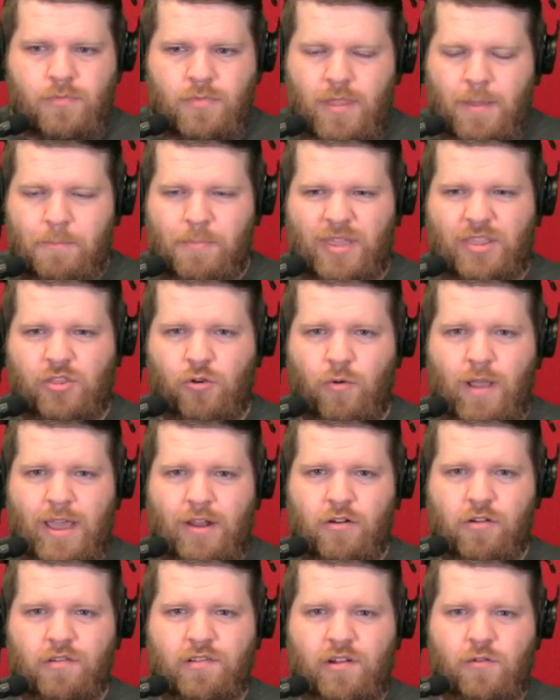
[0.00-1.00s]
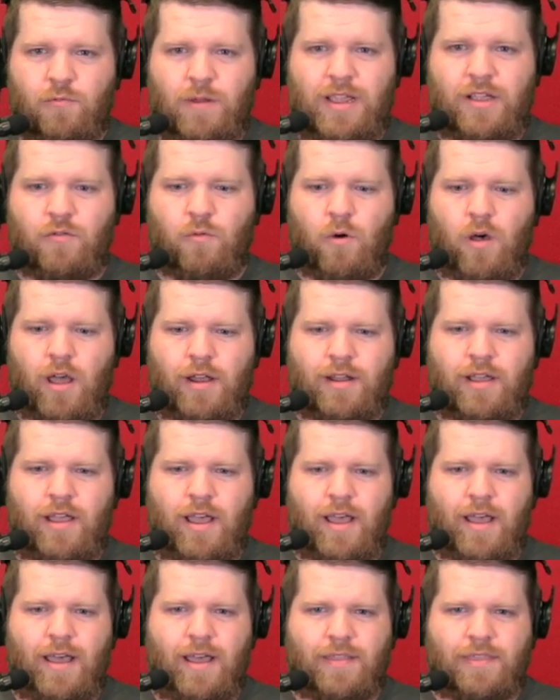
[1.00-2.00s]
beat the Raiders in week one.
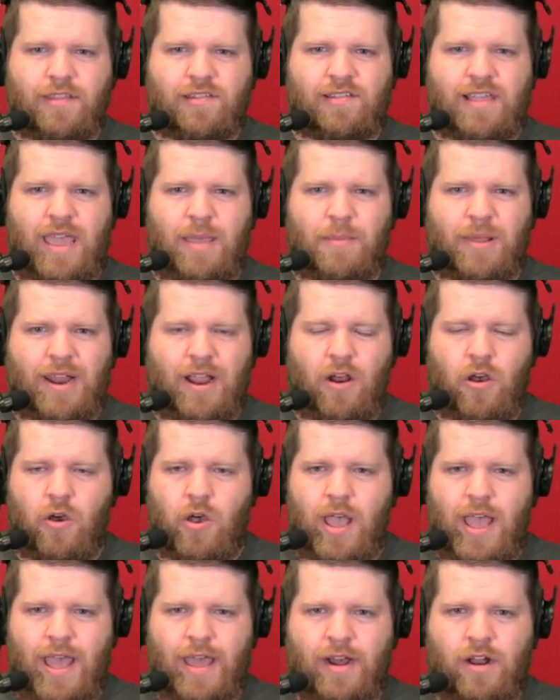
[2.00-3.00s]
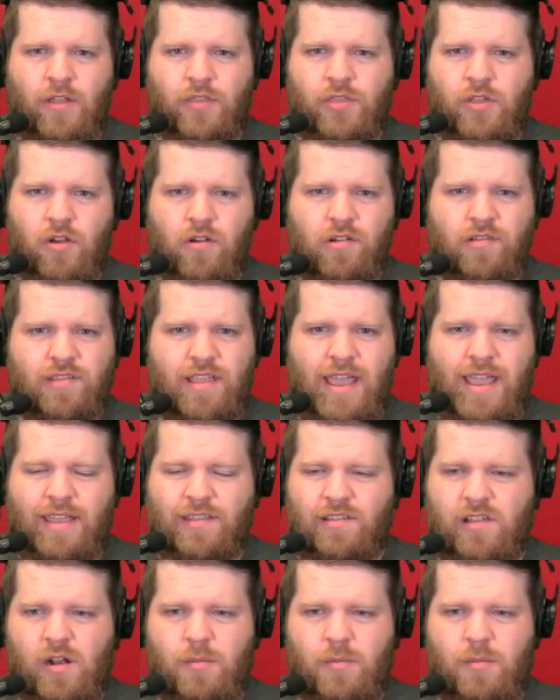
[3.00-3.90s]
This game at Arrowhead on Thursday, it's going to